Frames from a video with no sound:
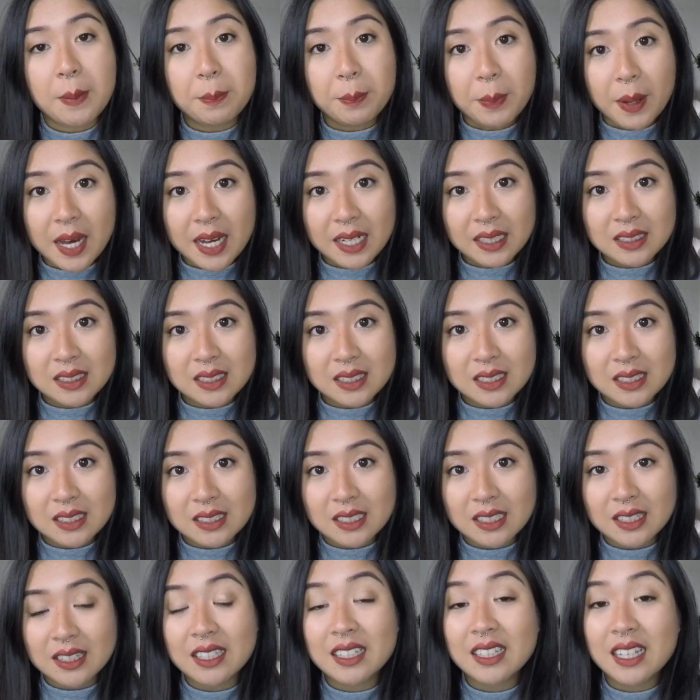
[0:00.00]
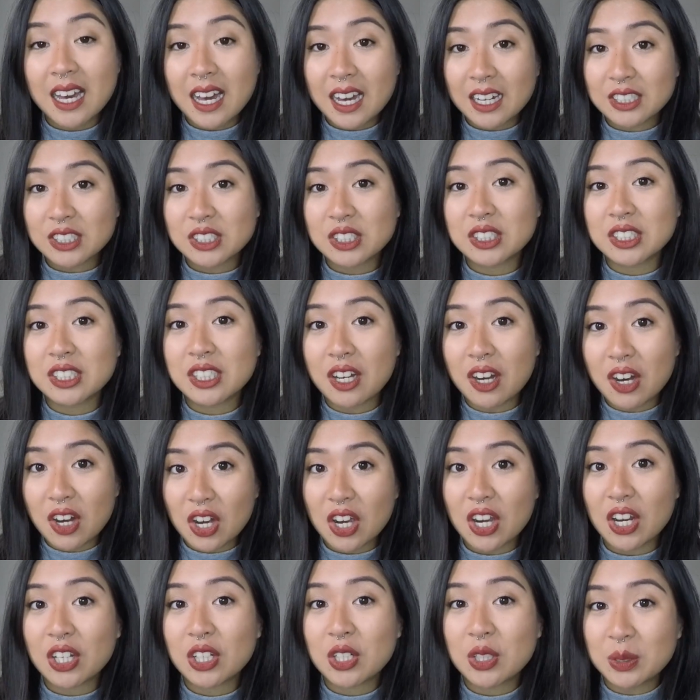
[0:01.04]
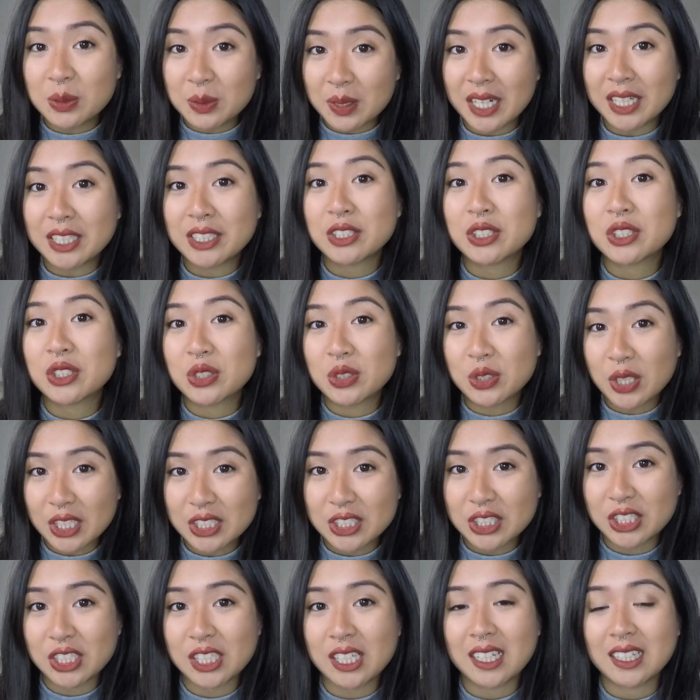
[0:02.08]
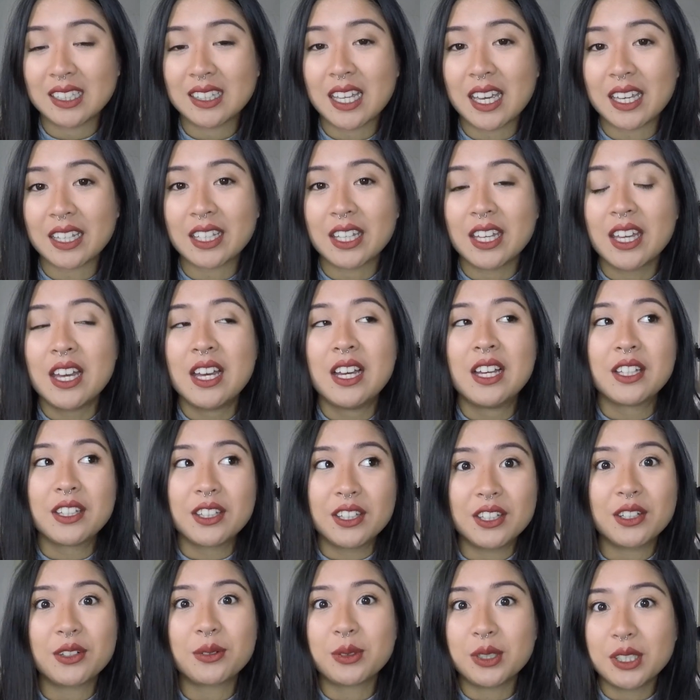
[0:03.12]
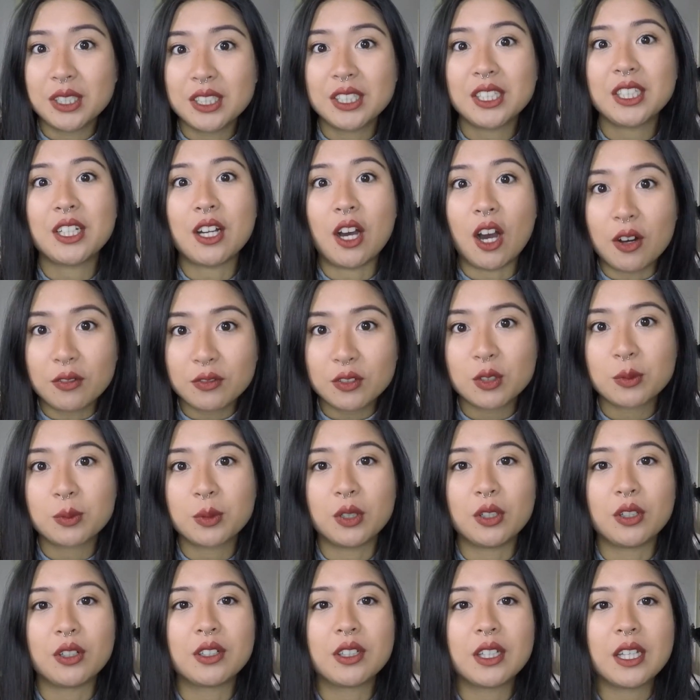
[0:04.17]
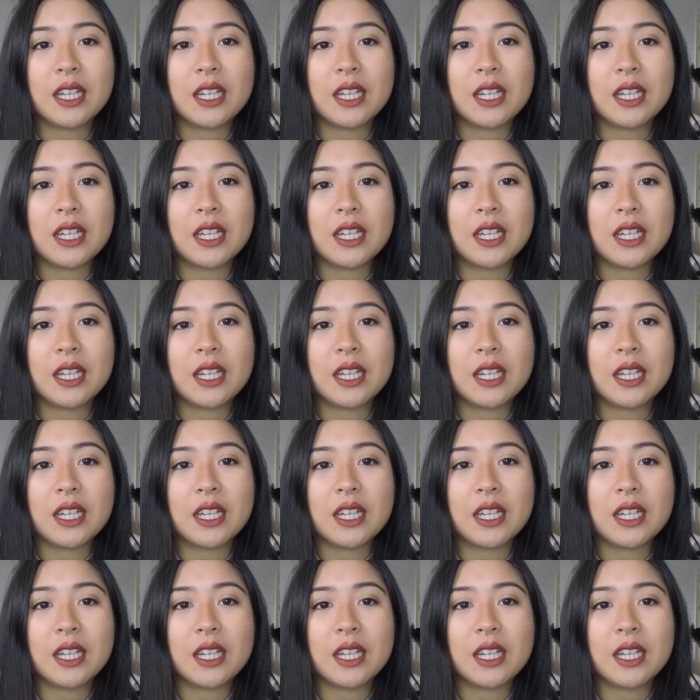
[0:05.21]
But they actually are quite stretchy, like they're really comfortable.